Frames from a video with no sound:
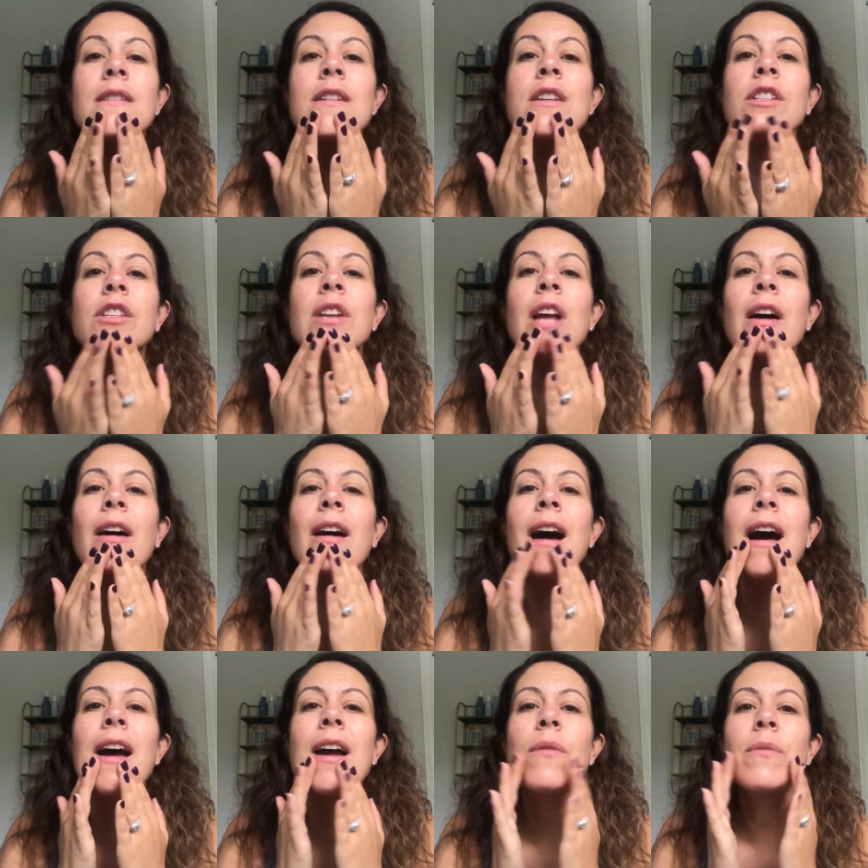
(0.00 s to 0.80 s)
So now
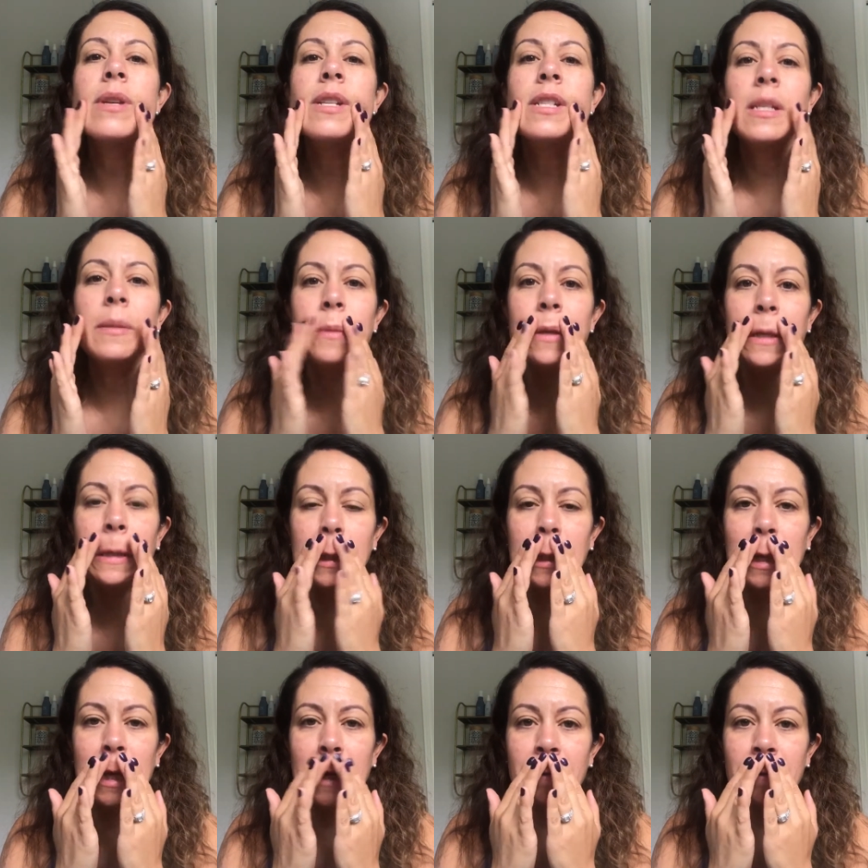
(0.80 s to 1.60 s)
I would
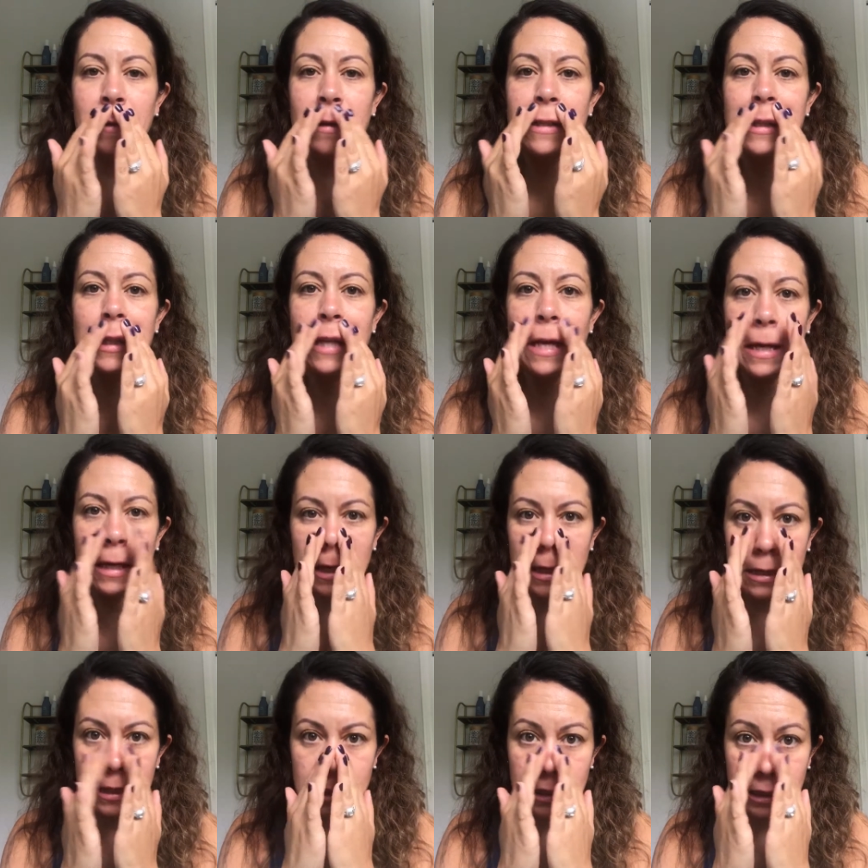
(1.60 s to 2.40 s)
typically give it a
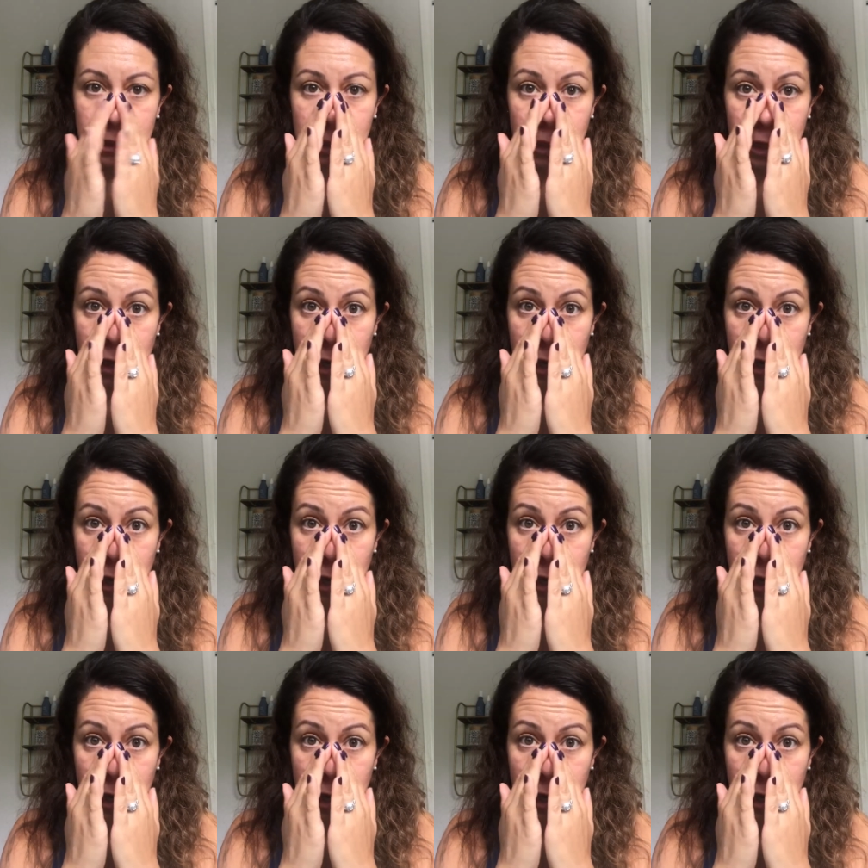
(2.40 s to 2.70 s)
second